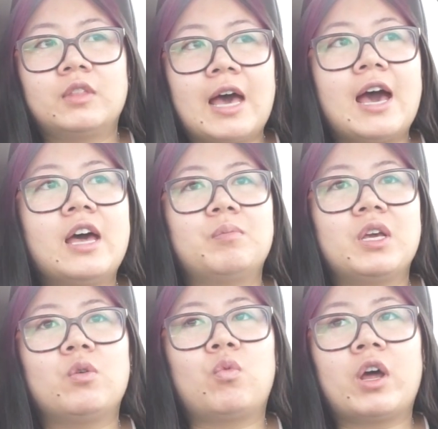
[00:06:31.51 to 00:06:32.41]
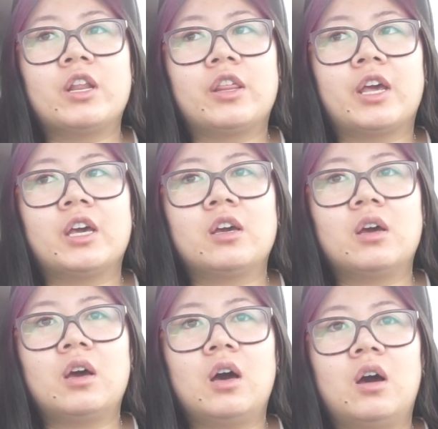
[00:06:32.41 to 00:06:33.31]
That being one thing
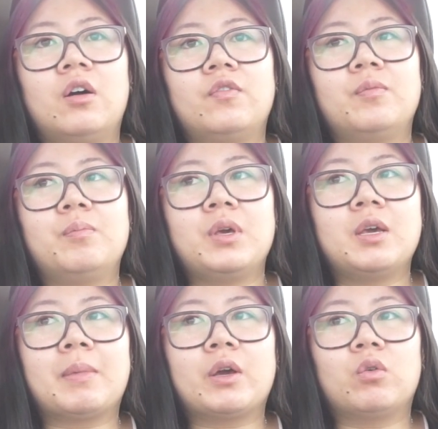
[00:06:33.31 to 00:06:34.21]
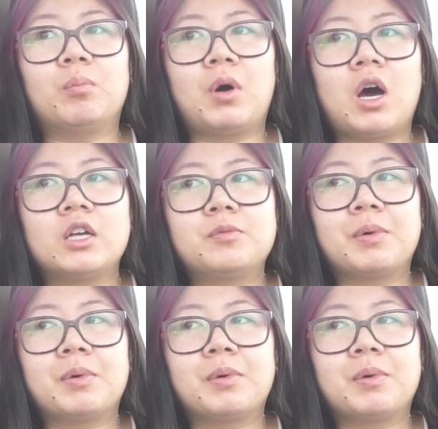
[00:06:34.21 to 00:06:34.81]
of being my own boss,